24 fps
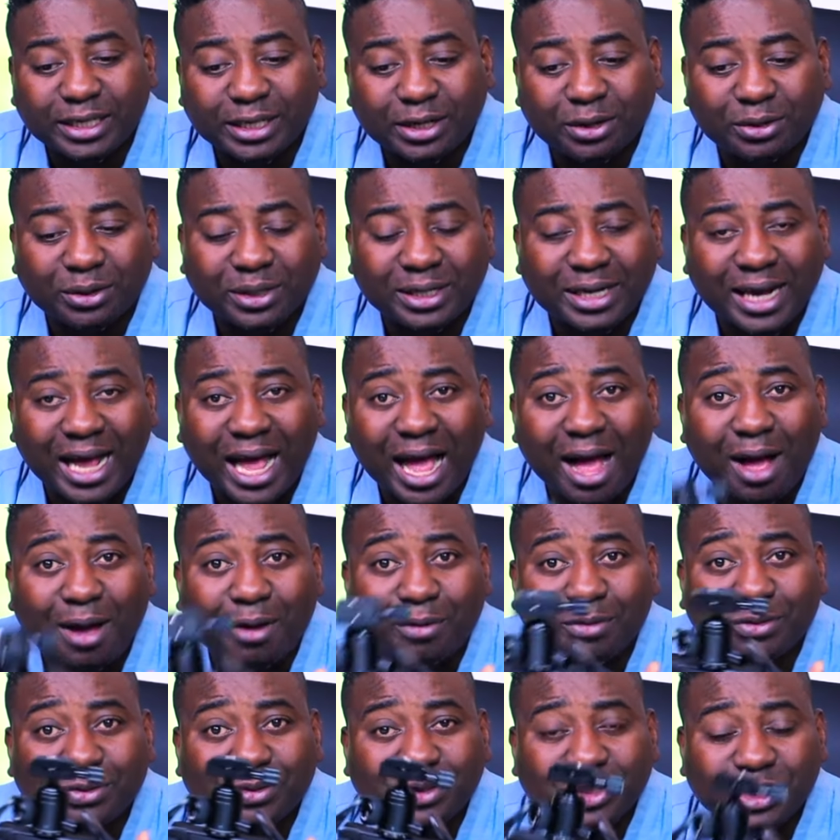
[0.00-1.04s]
Knowing
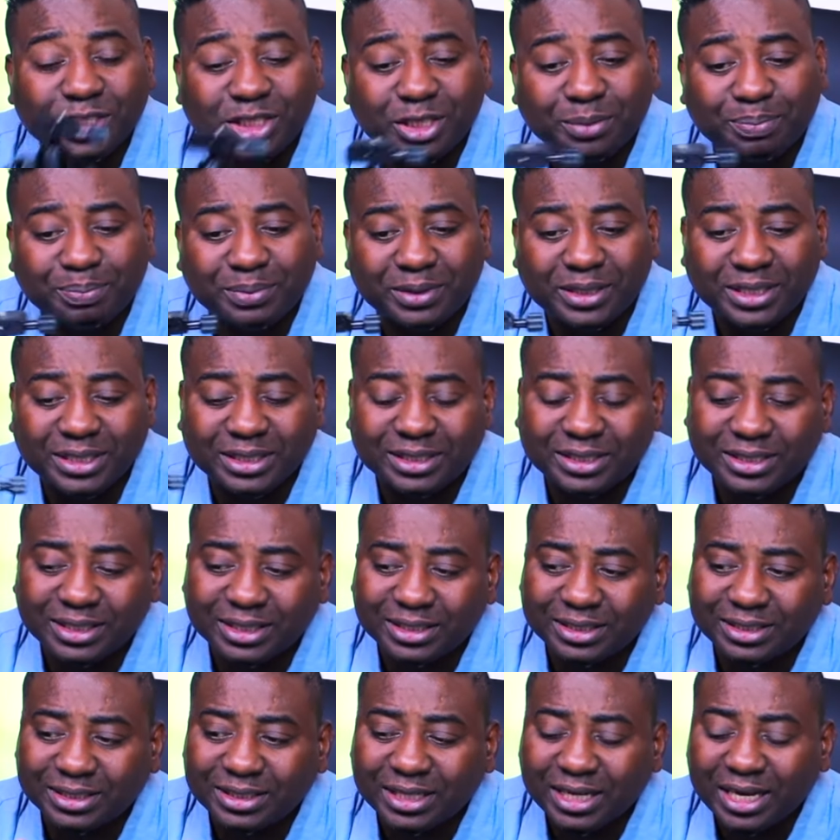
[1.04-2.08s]
how cheap this
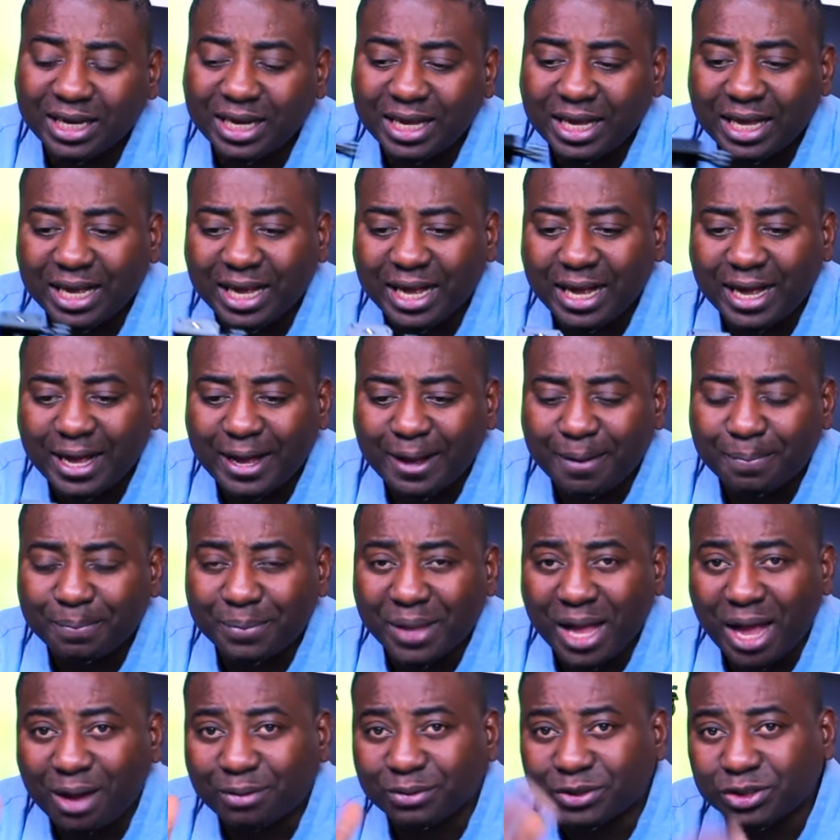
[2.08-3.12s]
is,
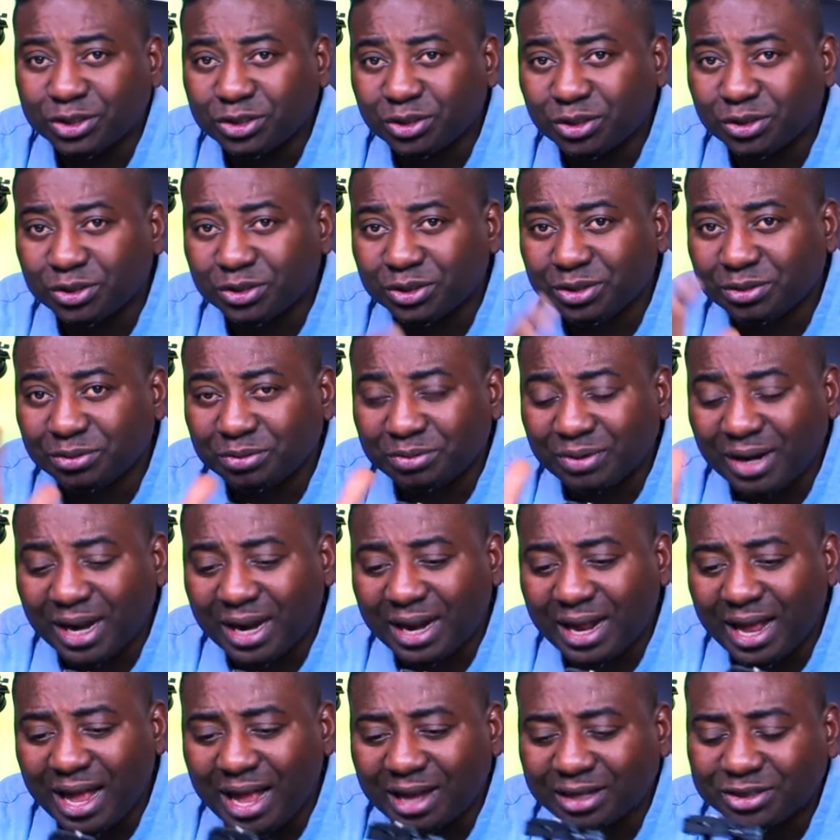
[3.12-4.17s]
I will show you the
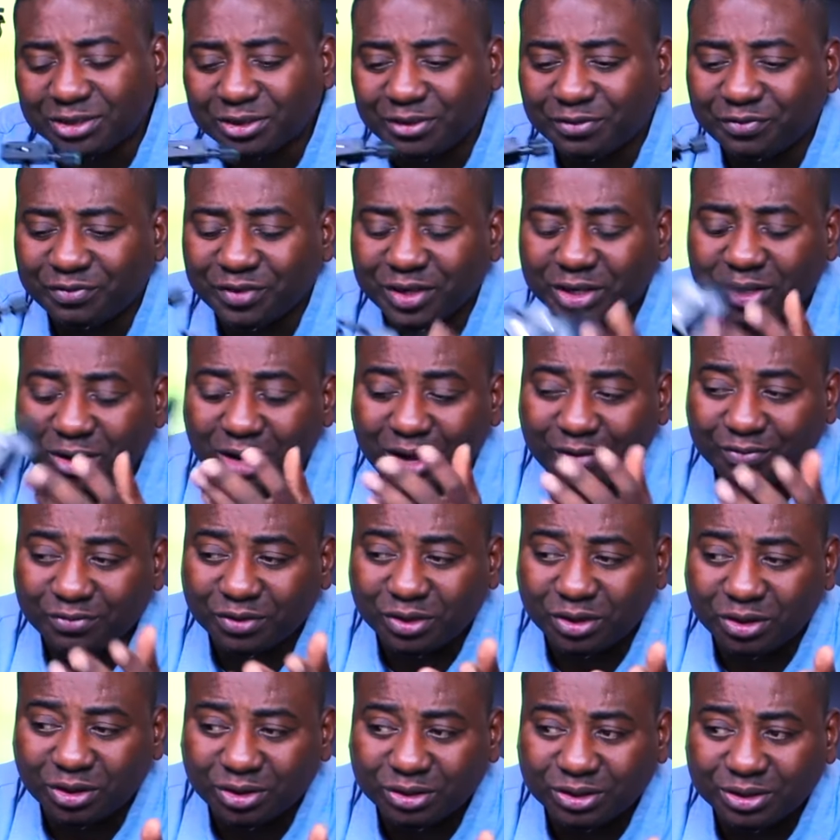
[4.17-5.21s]
right actual figure. I've
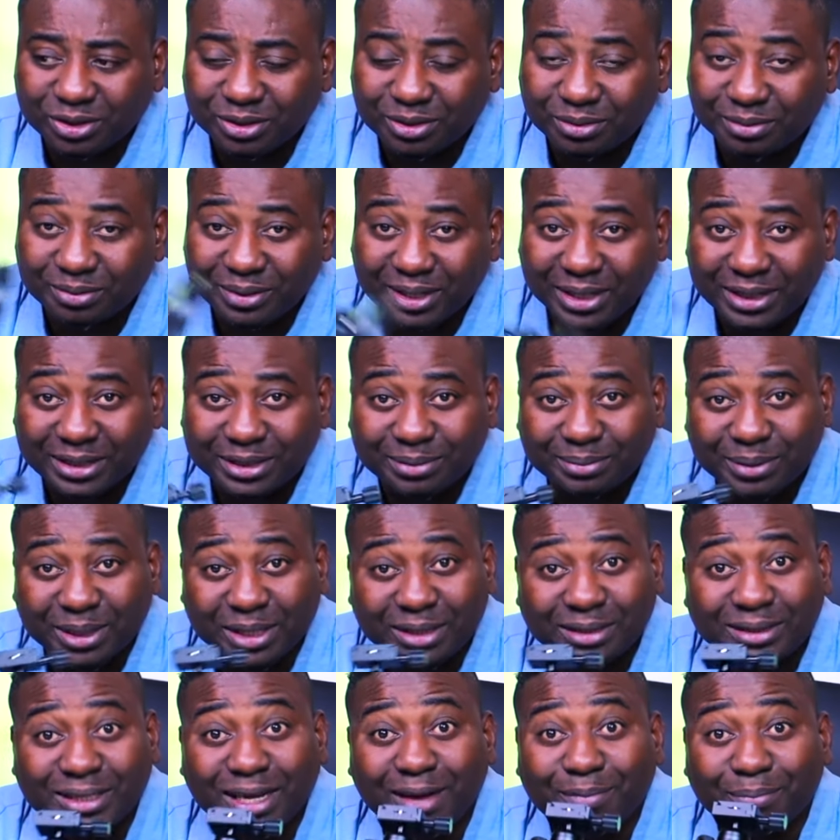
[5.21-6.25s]
forgotten already
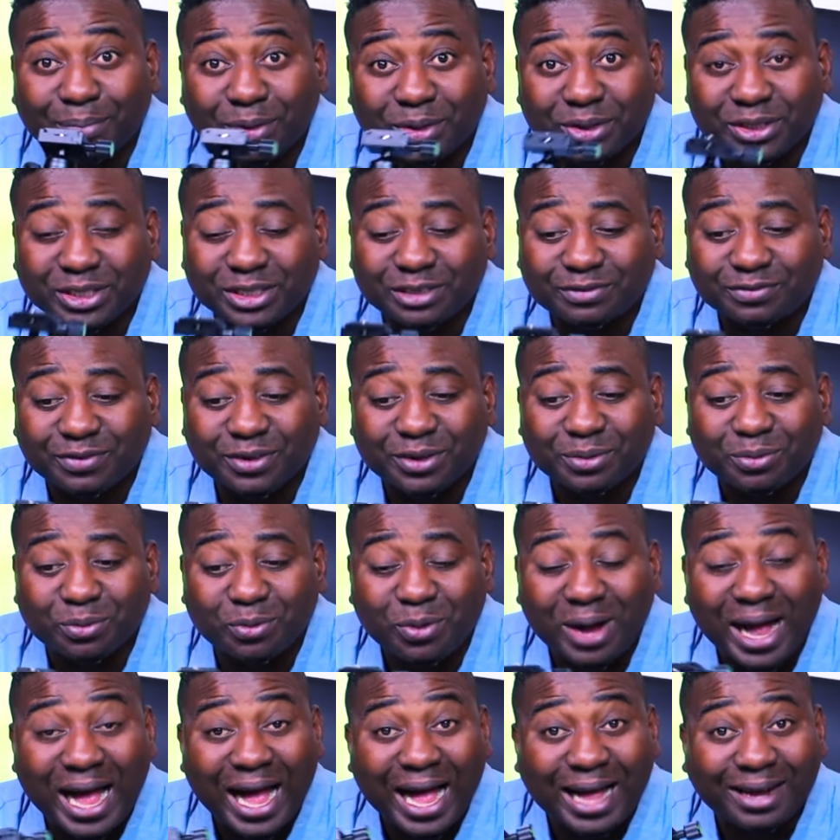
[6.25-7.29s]
because I bought this for a
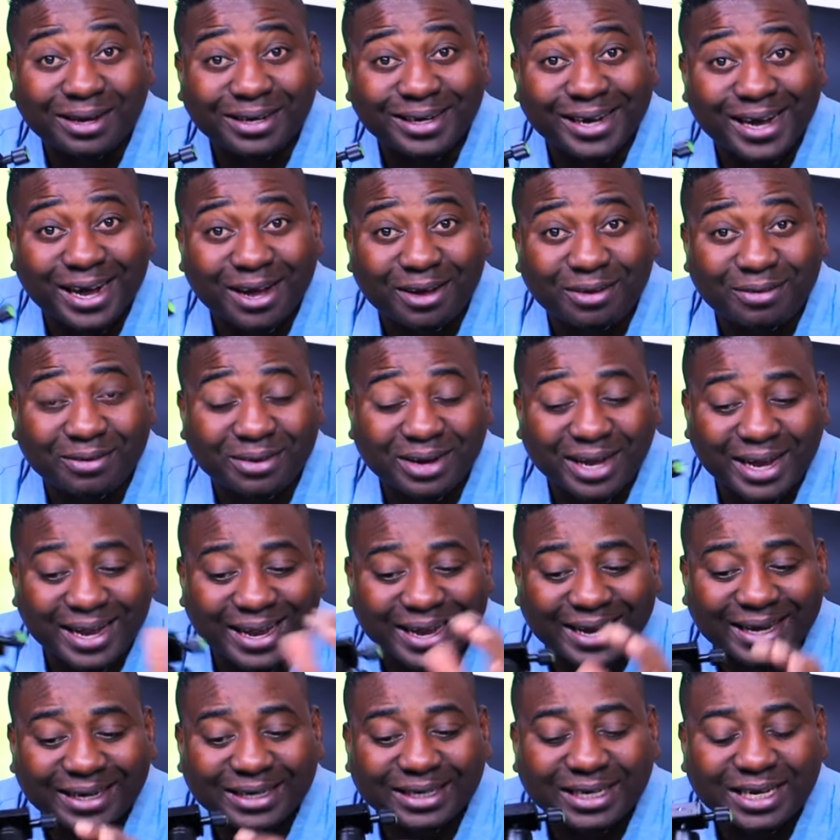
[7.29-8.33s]
while now
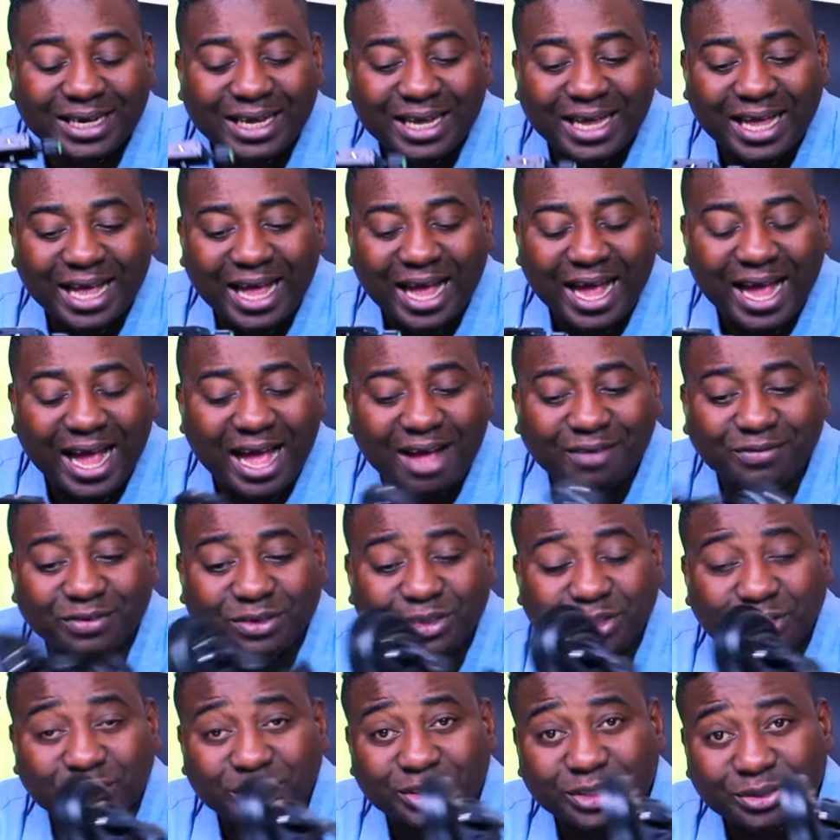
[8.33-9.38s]
and I
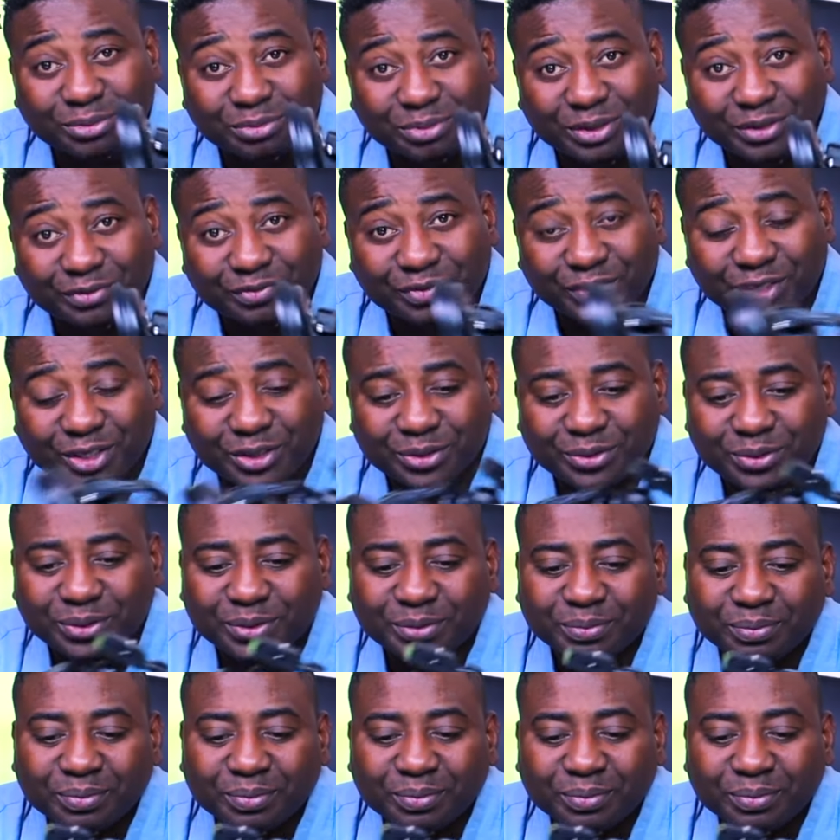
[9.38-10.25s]
haven't done the review.